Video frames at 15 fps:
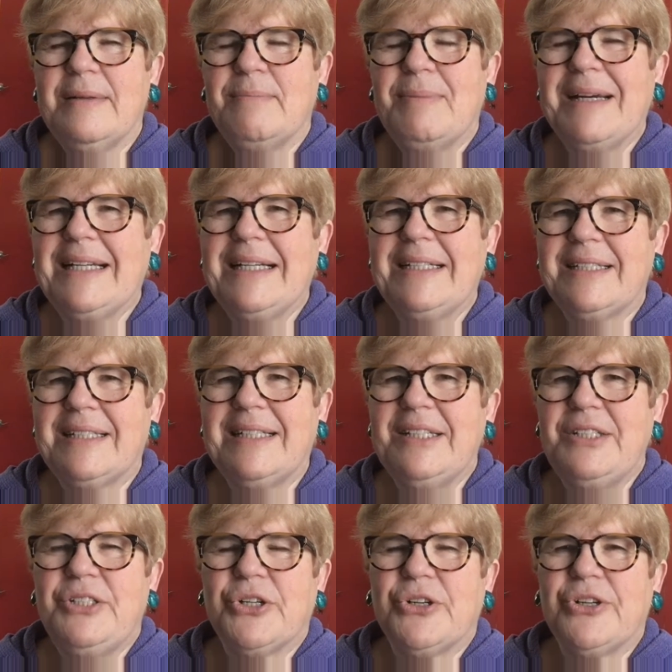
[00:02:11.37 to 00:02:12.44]
but it
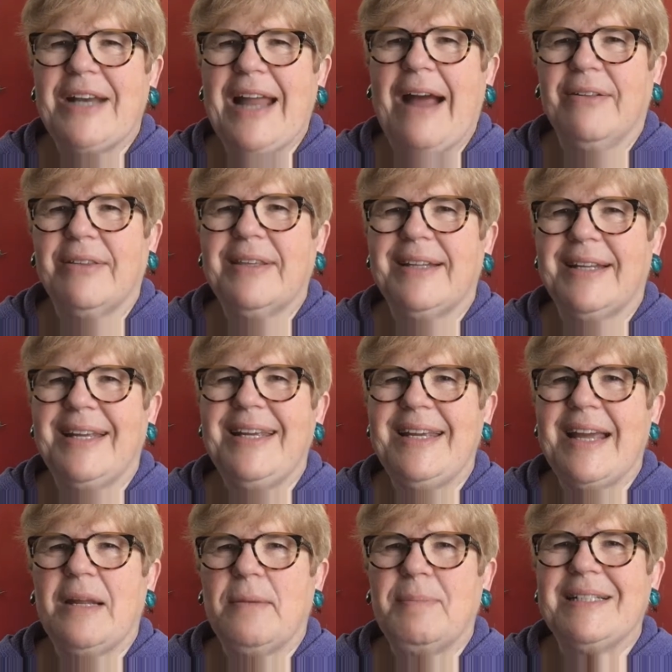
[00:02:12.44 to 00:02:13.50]
did turn out that he
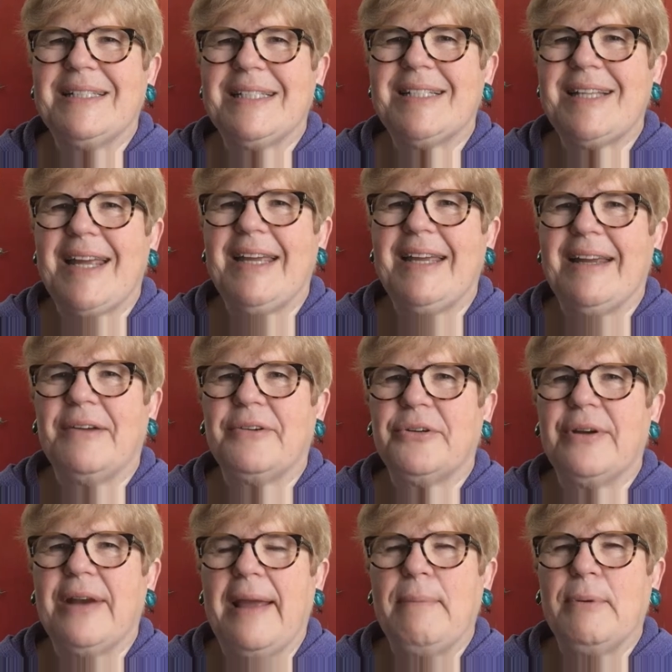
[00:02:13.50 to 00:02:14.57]
had been staking out
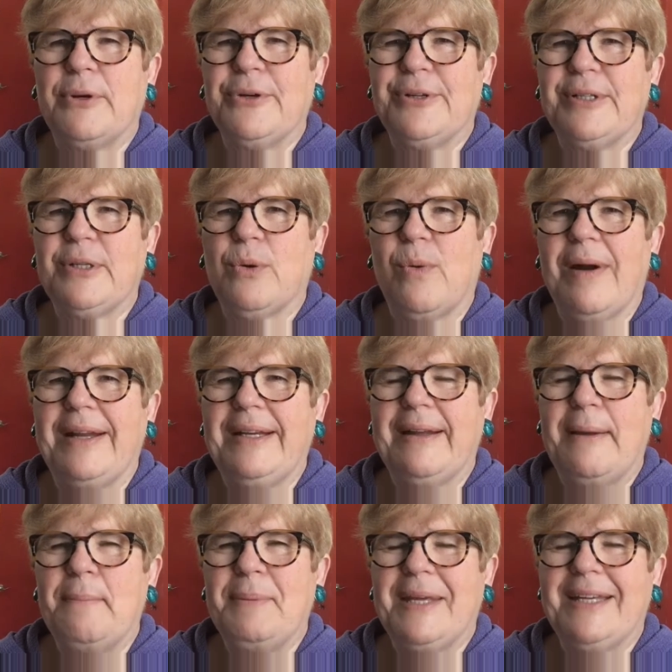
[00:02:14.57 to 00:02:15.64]
her neighborhood quite
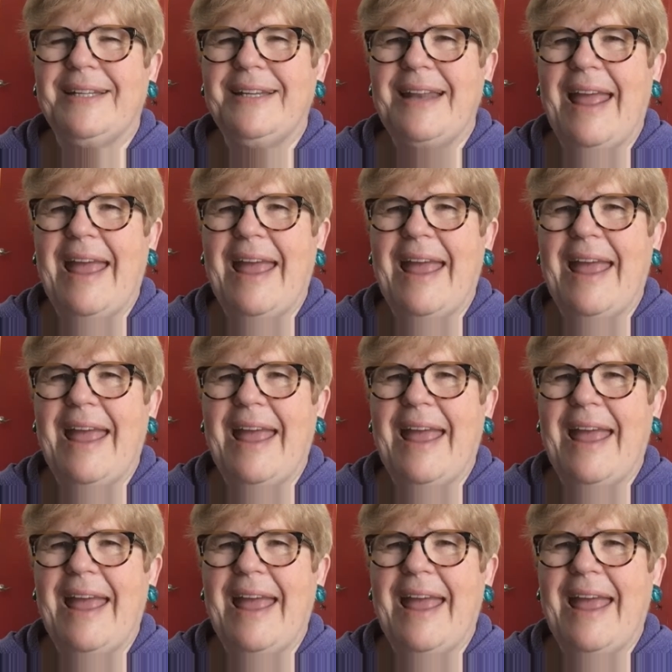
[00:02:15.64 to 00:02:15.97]
a bit.